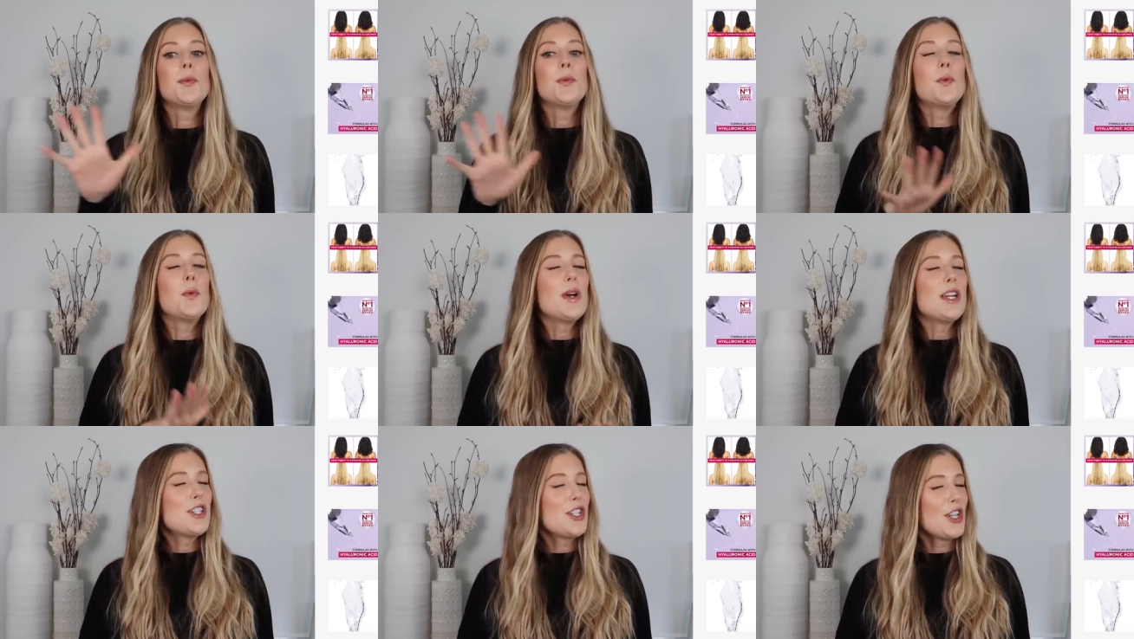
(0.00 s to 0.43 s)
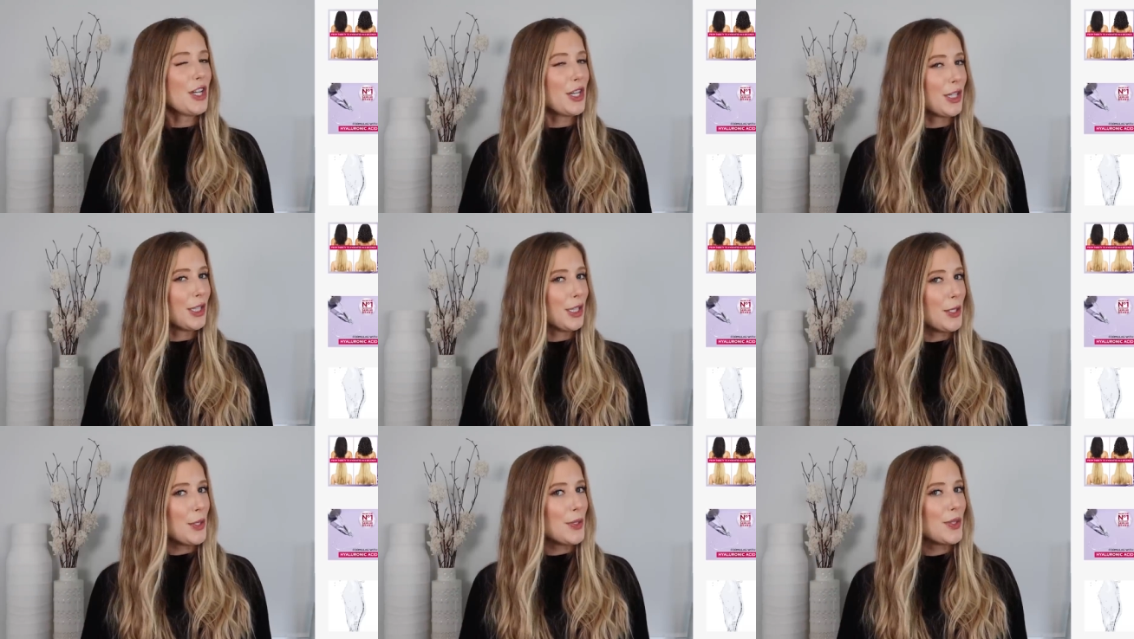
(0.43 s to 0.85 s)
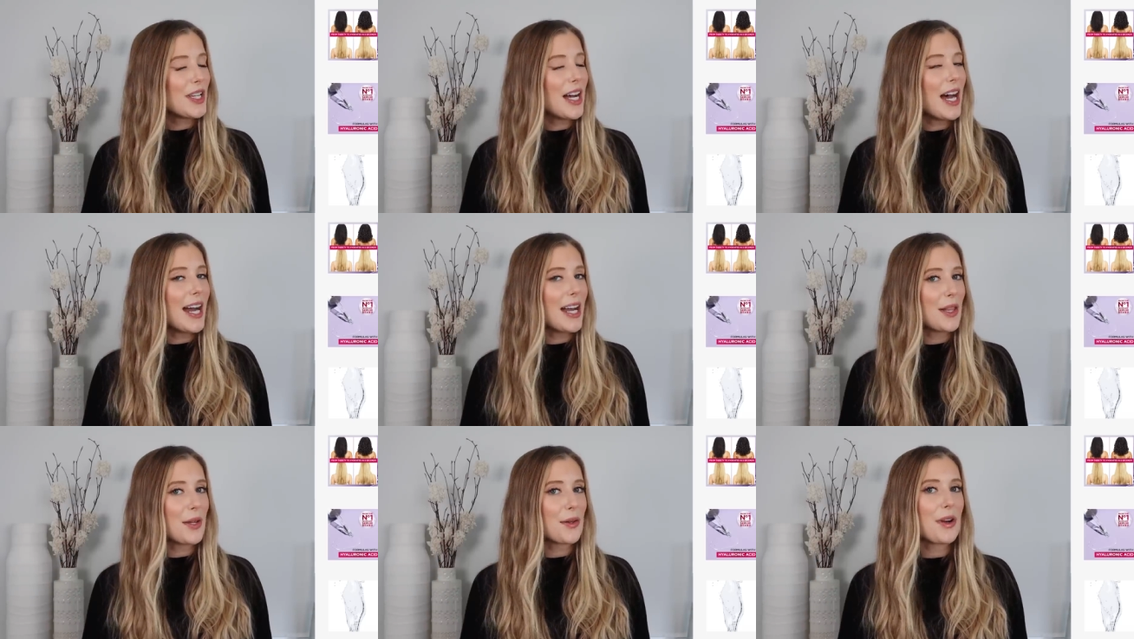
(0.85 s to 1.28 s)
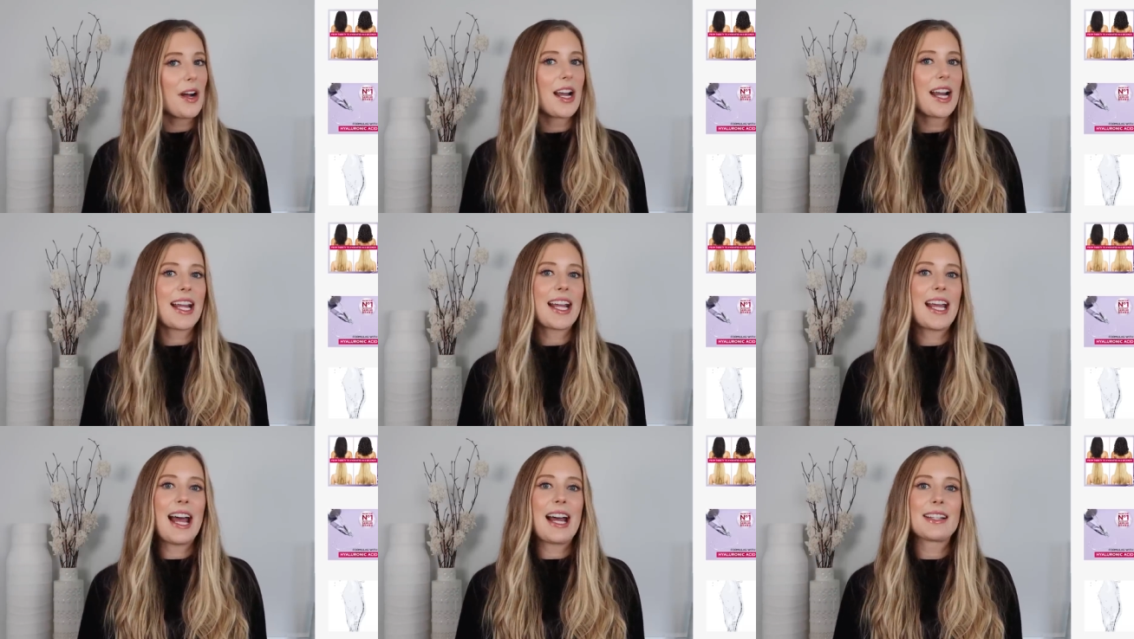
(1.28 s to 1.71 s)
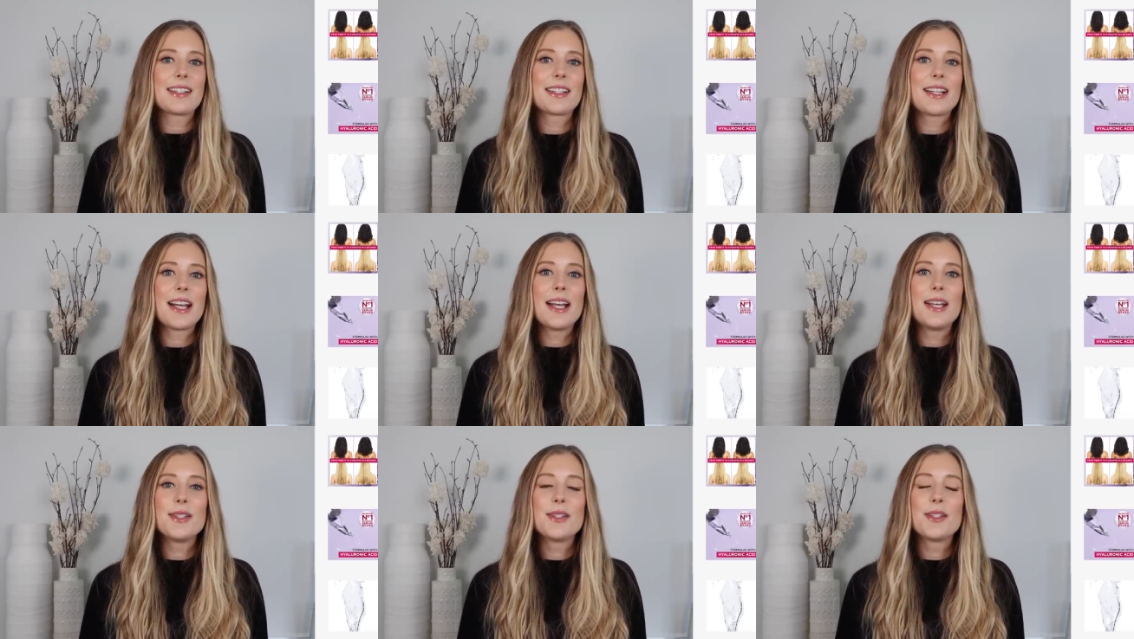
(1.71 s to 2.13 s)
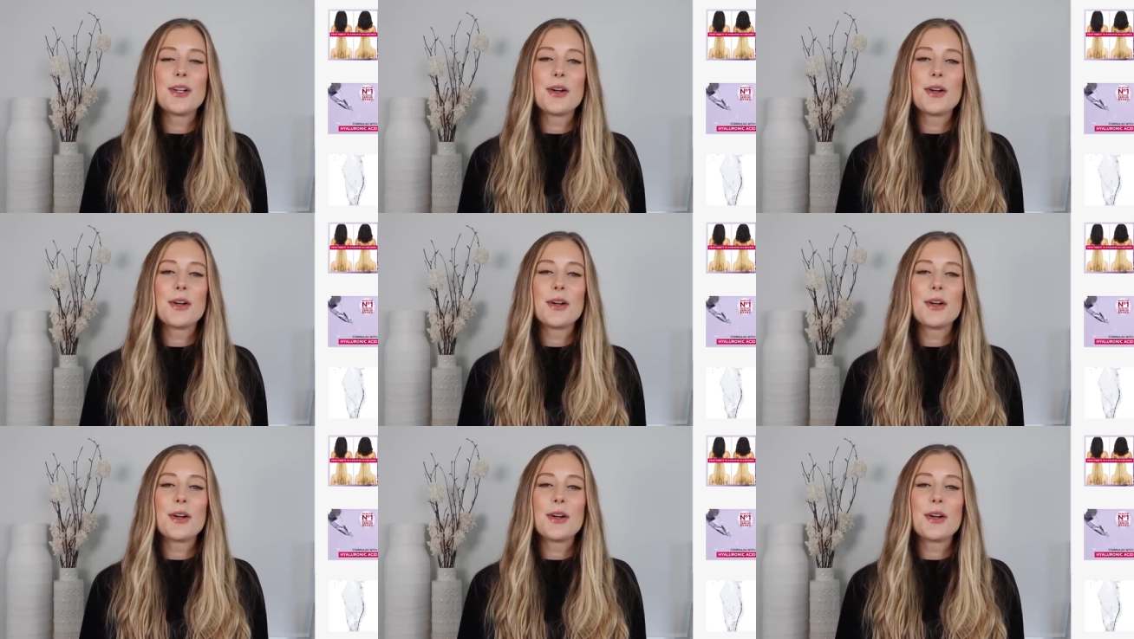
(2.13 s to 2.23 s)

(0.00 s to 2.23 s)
which includes hyaluronic acid.